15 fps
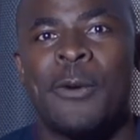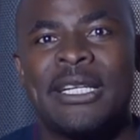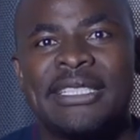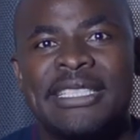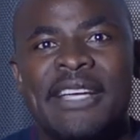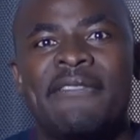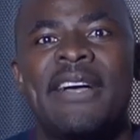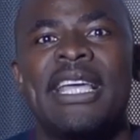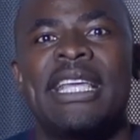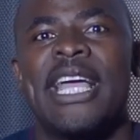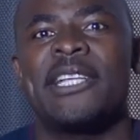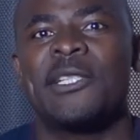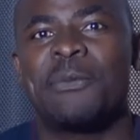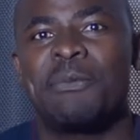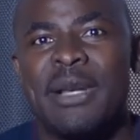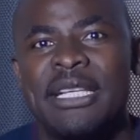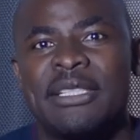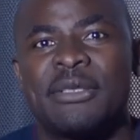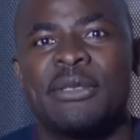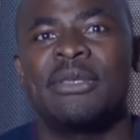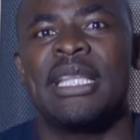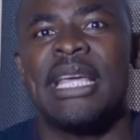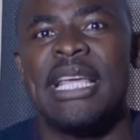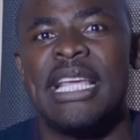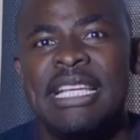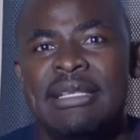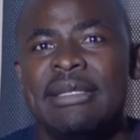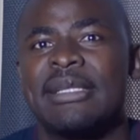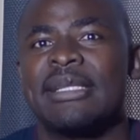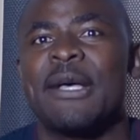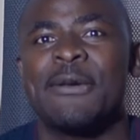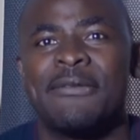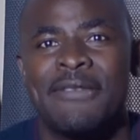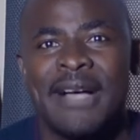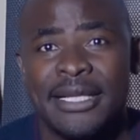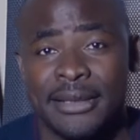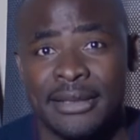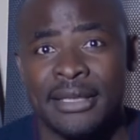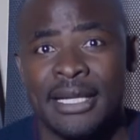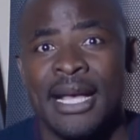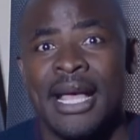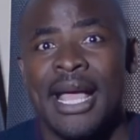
whatever He has placed on the inside of us